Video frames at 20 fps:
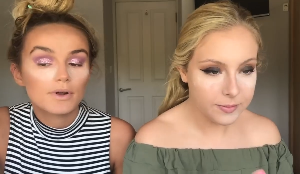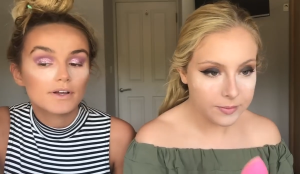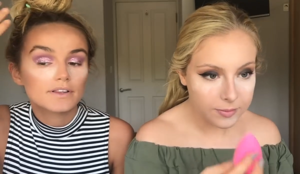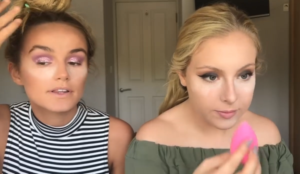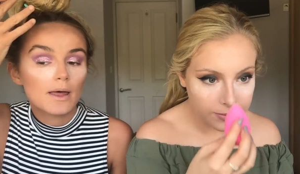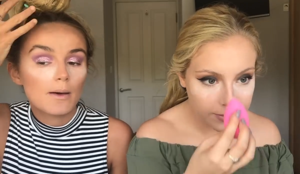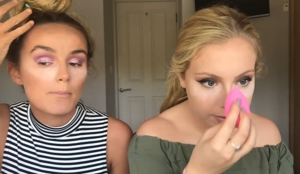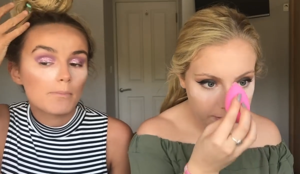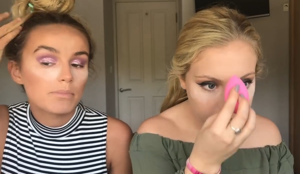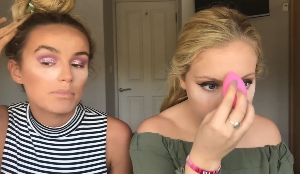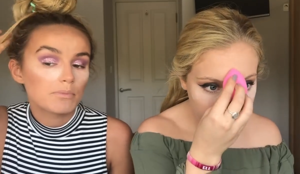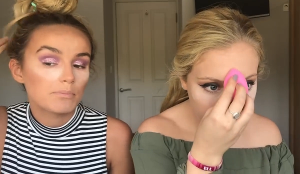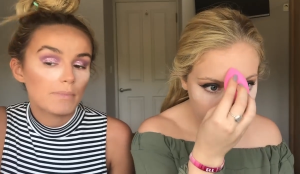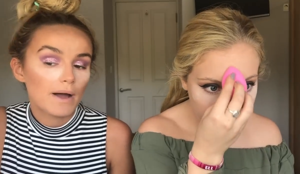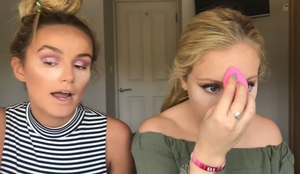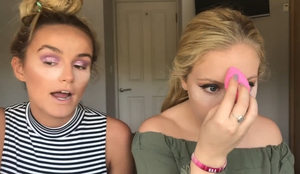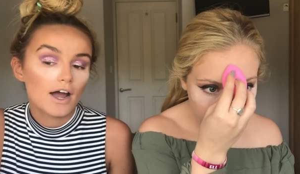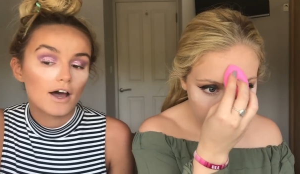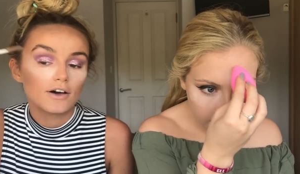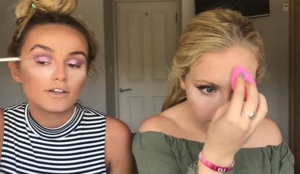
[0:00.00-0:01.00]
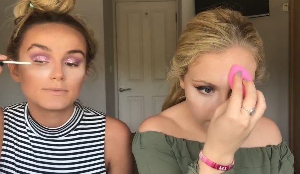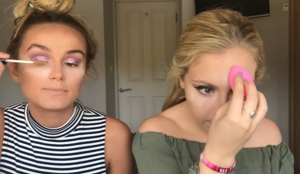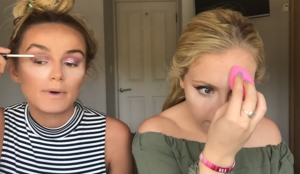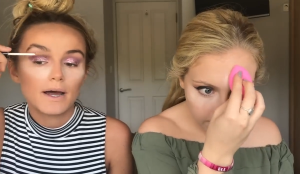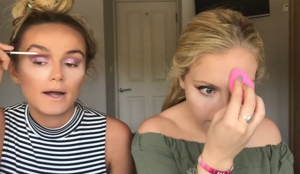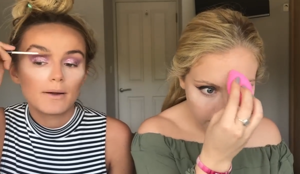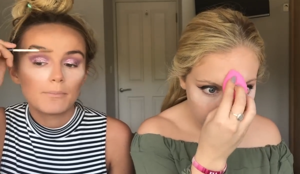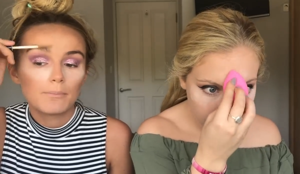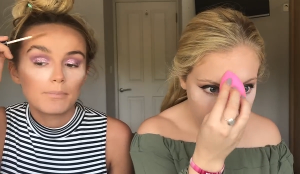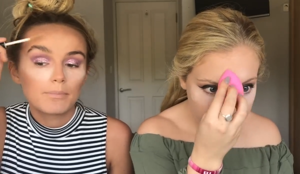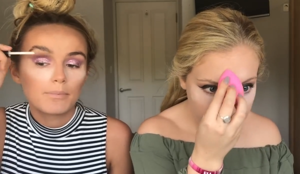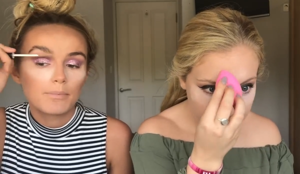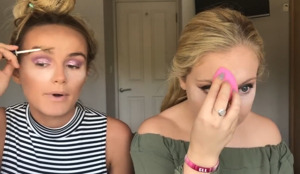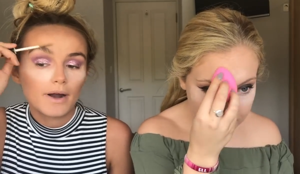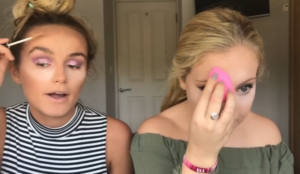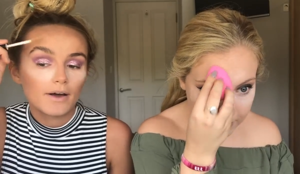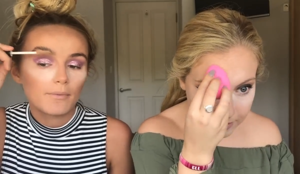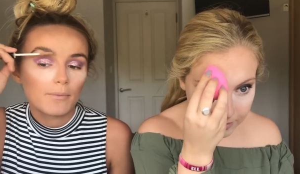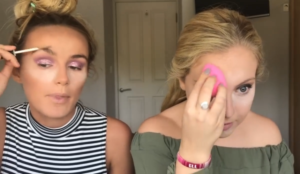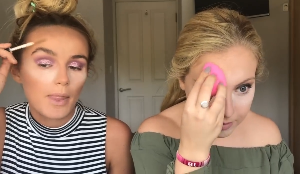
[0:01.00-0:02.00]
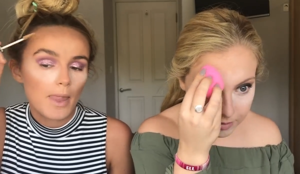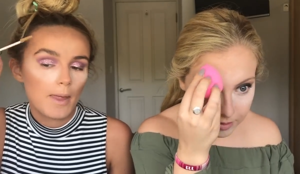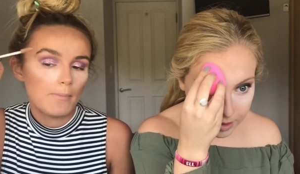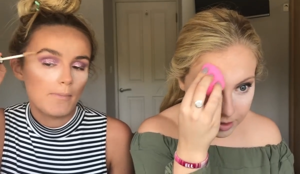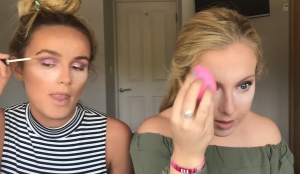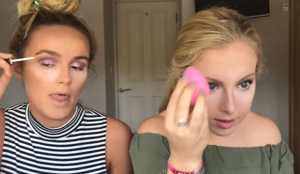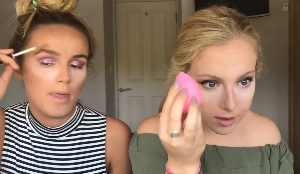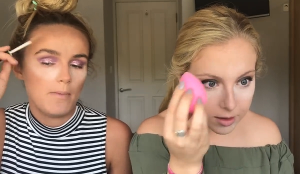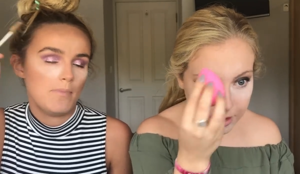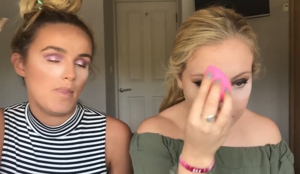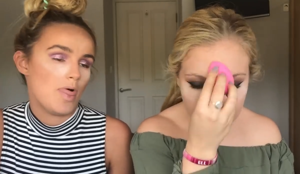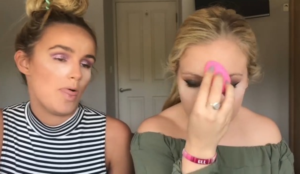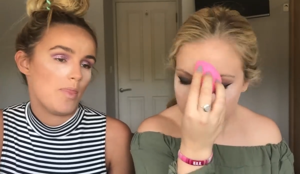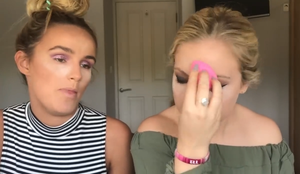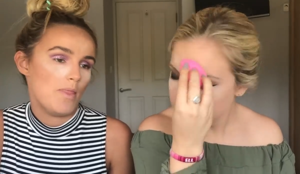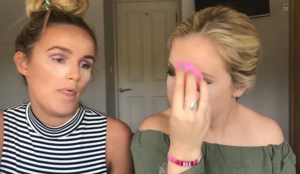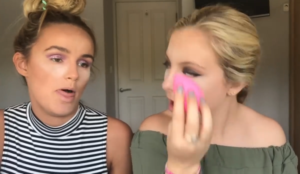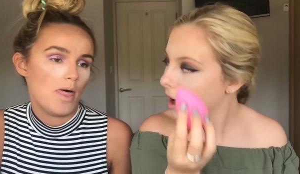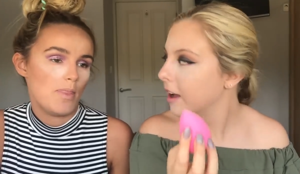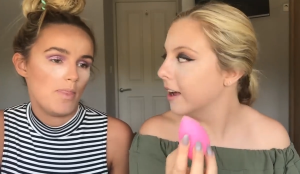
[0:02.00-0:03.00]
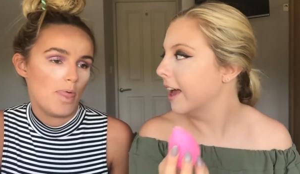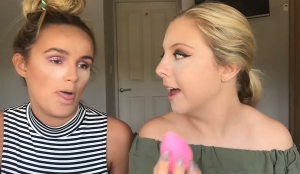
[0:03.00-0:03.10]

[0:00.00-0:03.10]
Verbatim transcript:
Speaker 1: bring them brows back, start